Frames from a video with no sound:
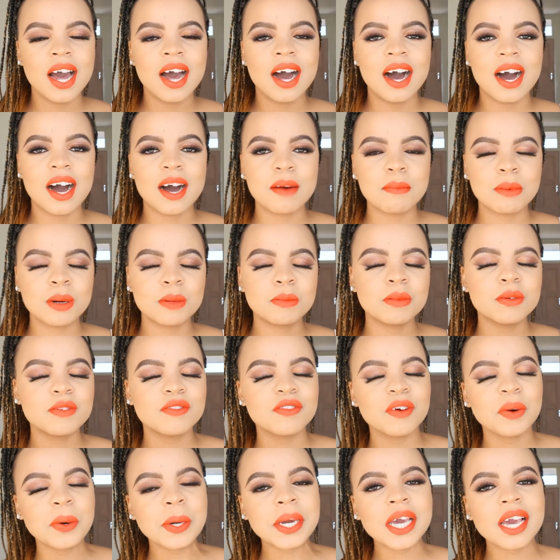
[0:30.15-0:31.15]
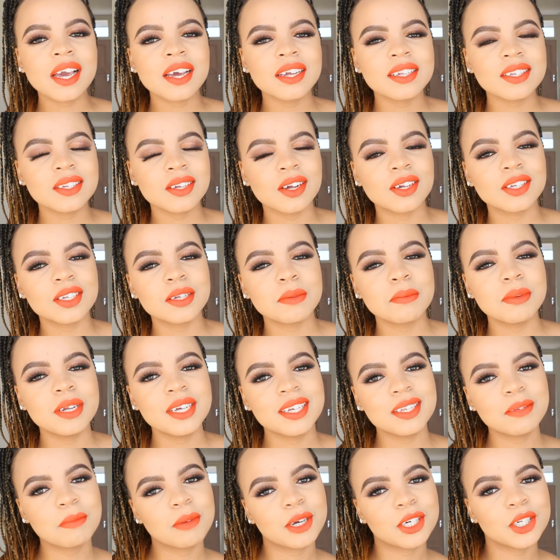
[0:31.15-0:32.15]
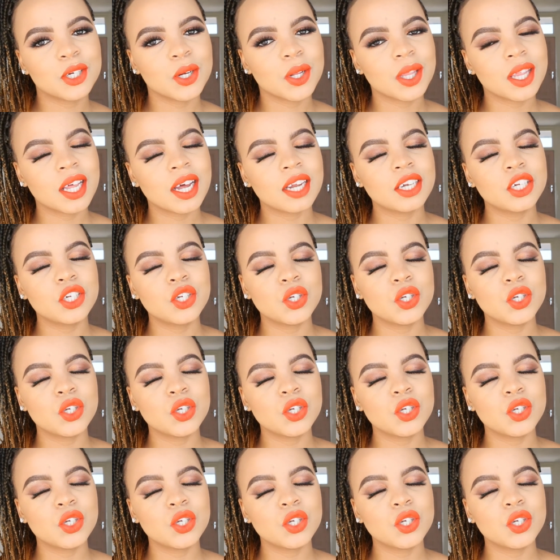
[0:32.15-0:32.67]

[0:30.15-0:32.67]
but before we can get started, please make sure that